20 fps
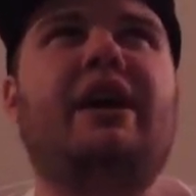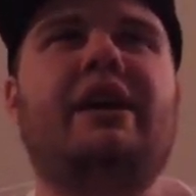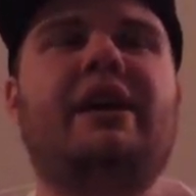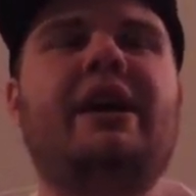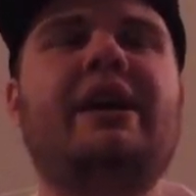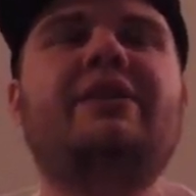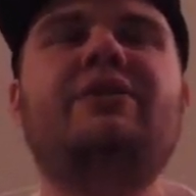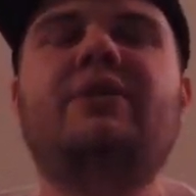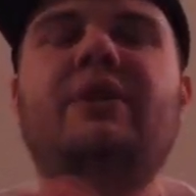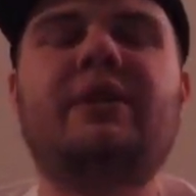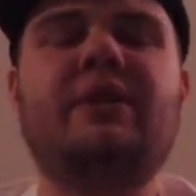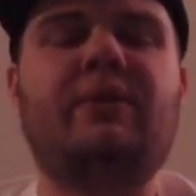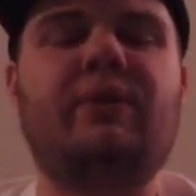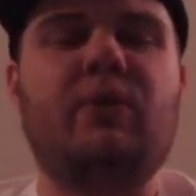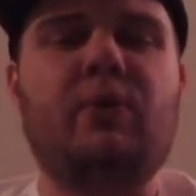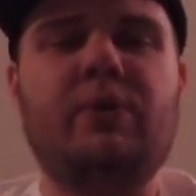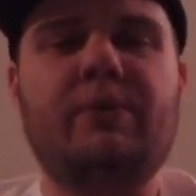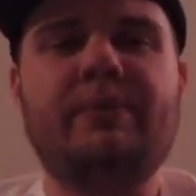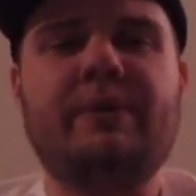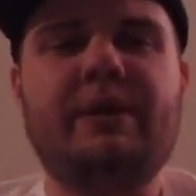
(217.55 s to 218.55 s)
got
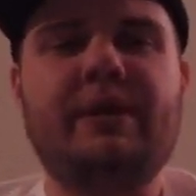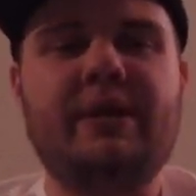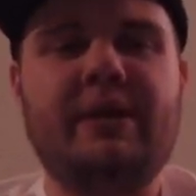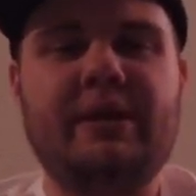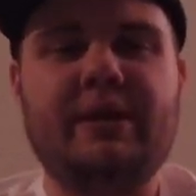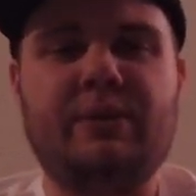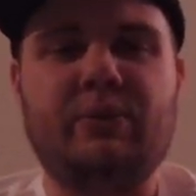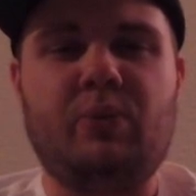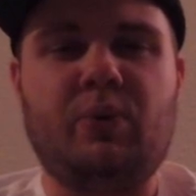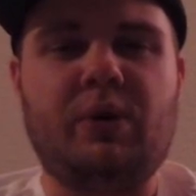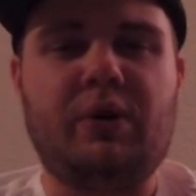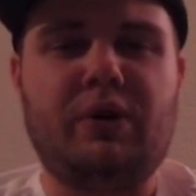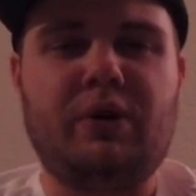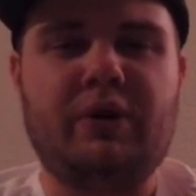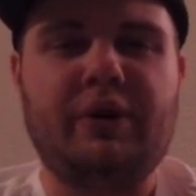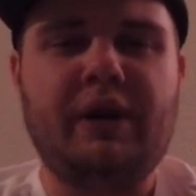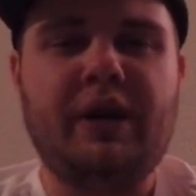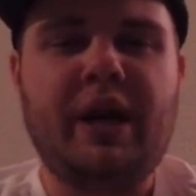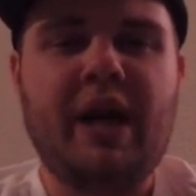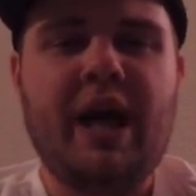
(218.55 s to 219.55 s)
transformed into this
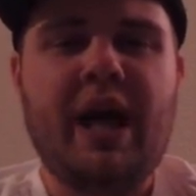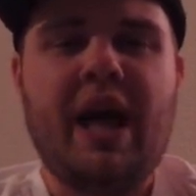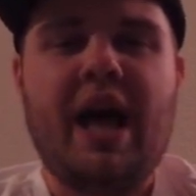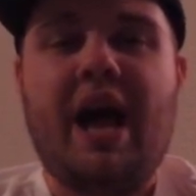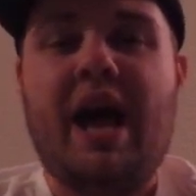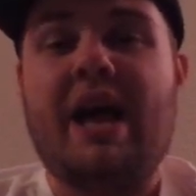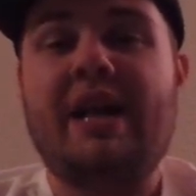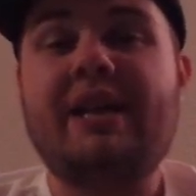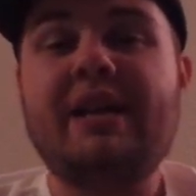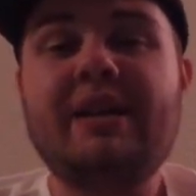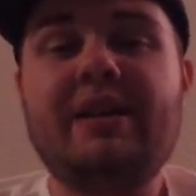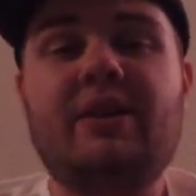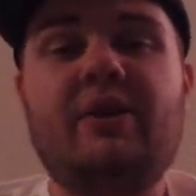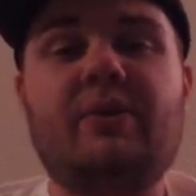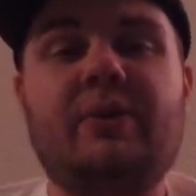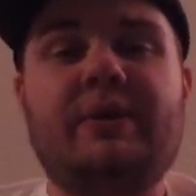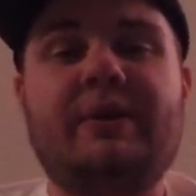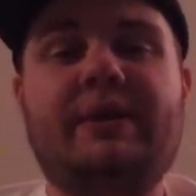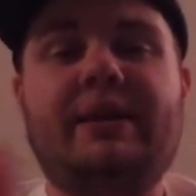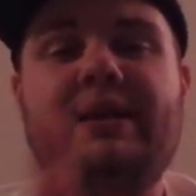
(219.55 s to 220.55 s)
world I didn't
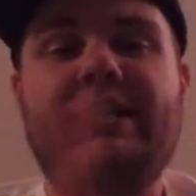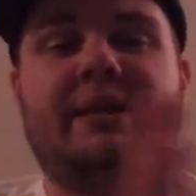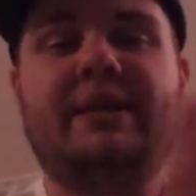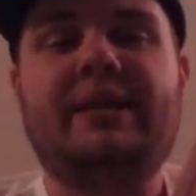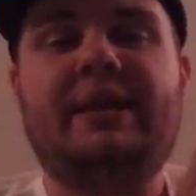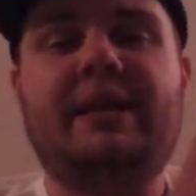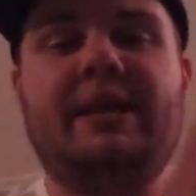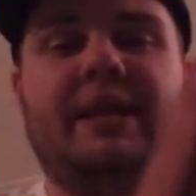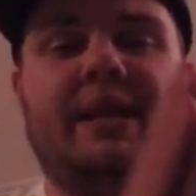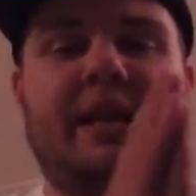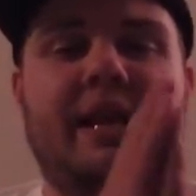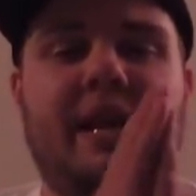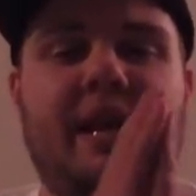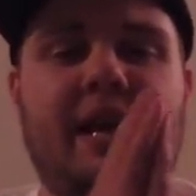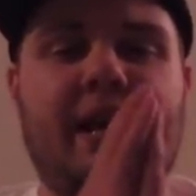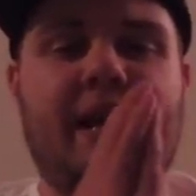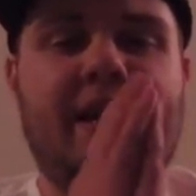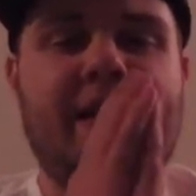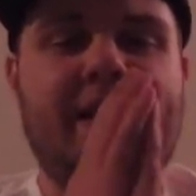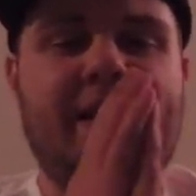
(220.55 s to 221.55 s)
know existed,
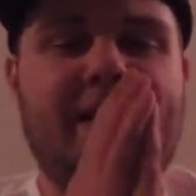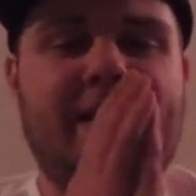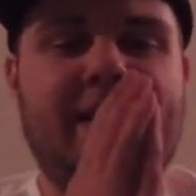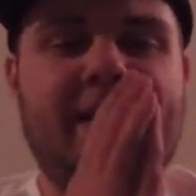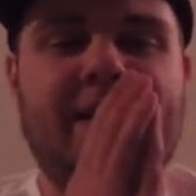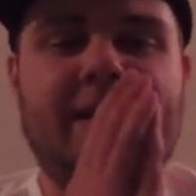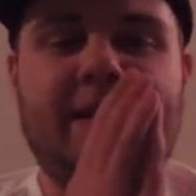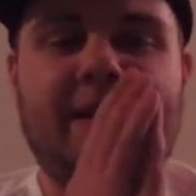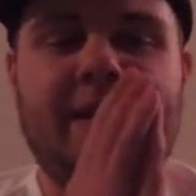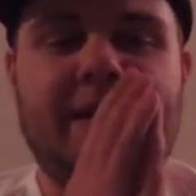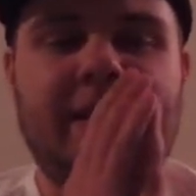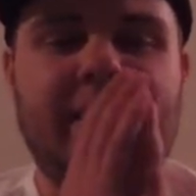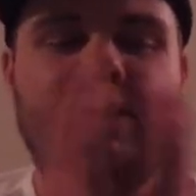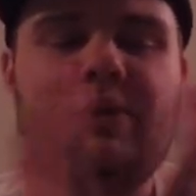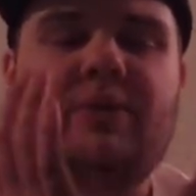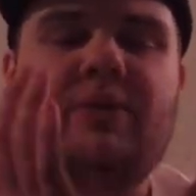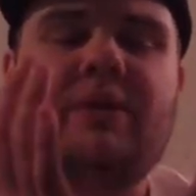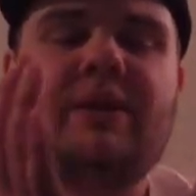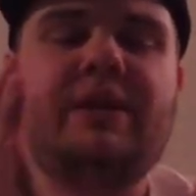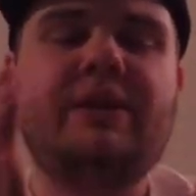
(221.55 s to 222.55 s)
and it
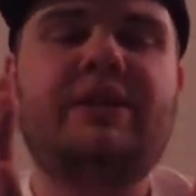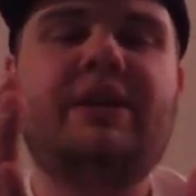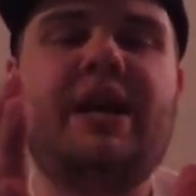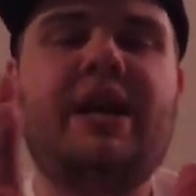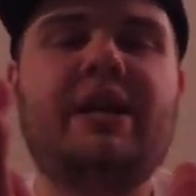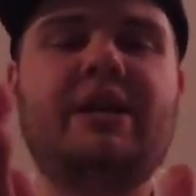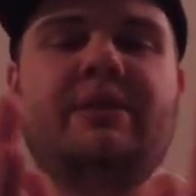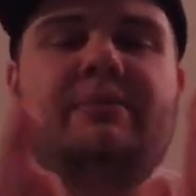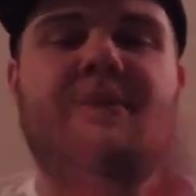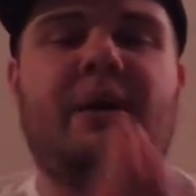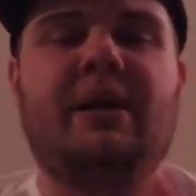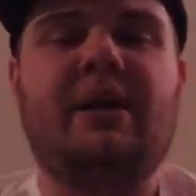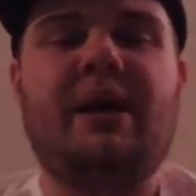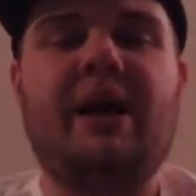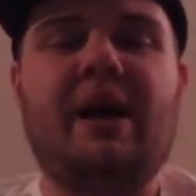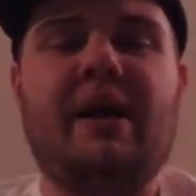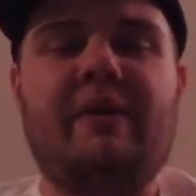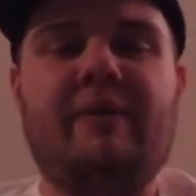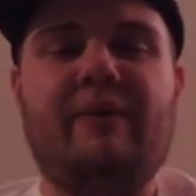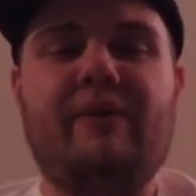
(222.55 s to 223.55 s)
literally changed my
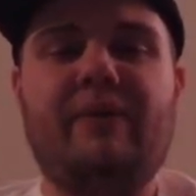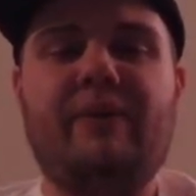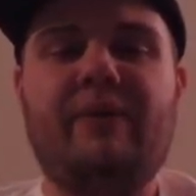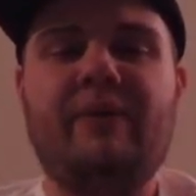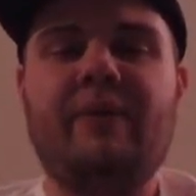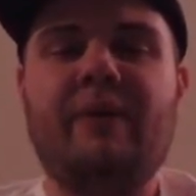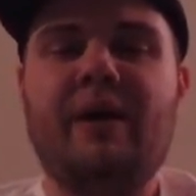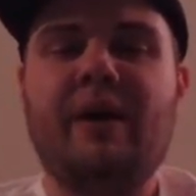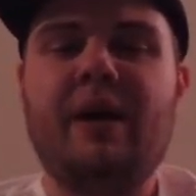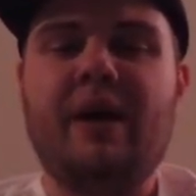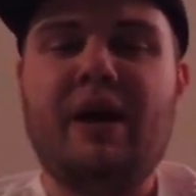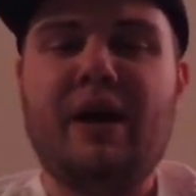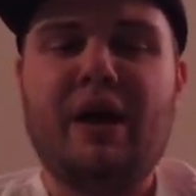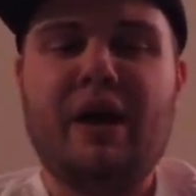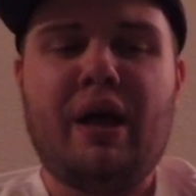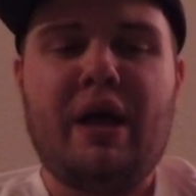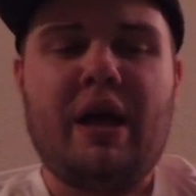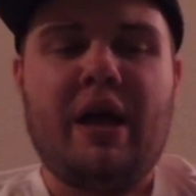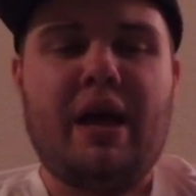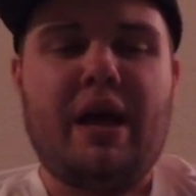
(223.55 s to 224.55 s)
life.
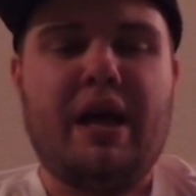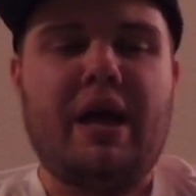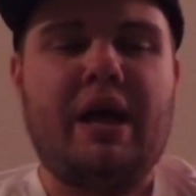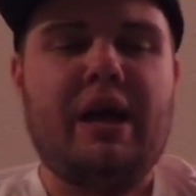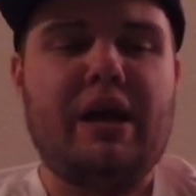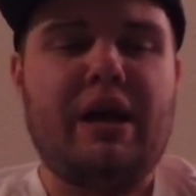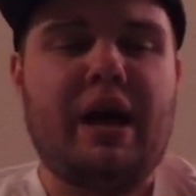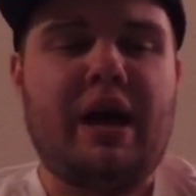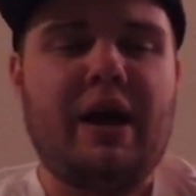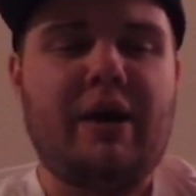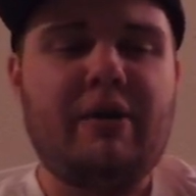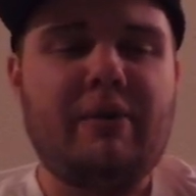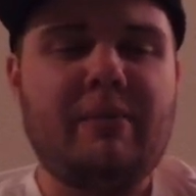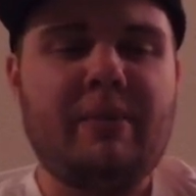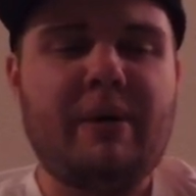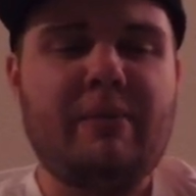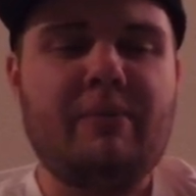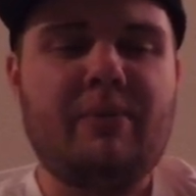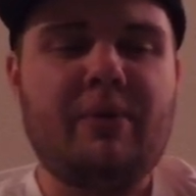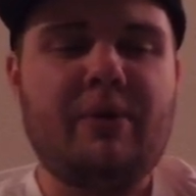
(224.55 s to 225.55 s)
And I
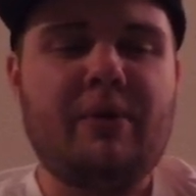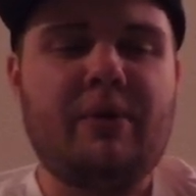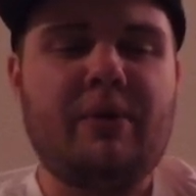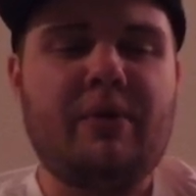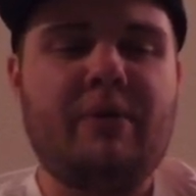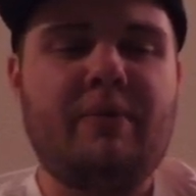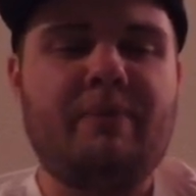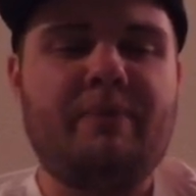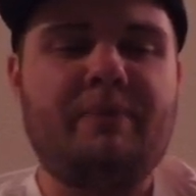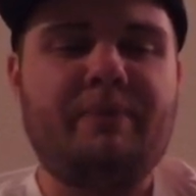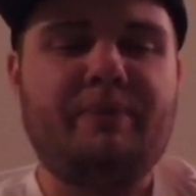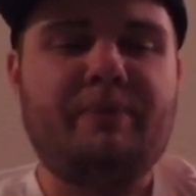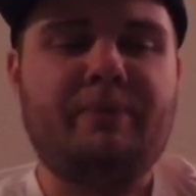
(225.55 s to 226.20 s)
remember